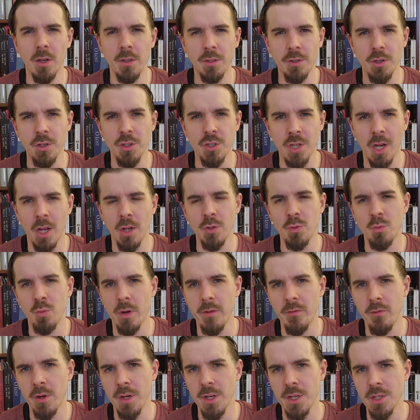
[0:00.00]
Good Child's
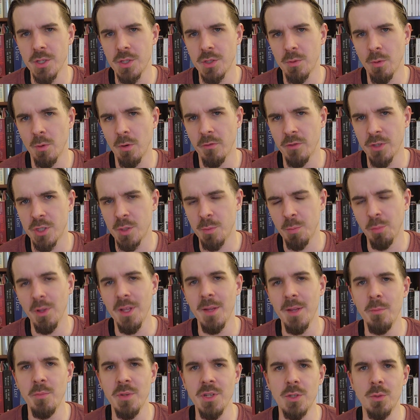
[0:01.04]
River is sort of
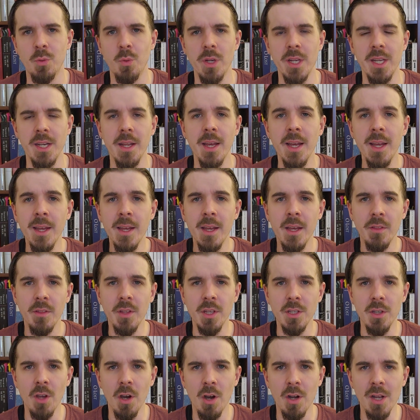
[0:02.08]
split between the
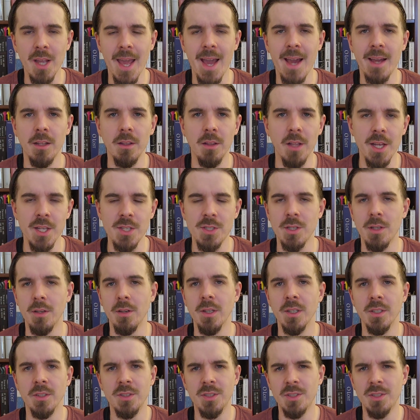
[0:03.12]
young adolescent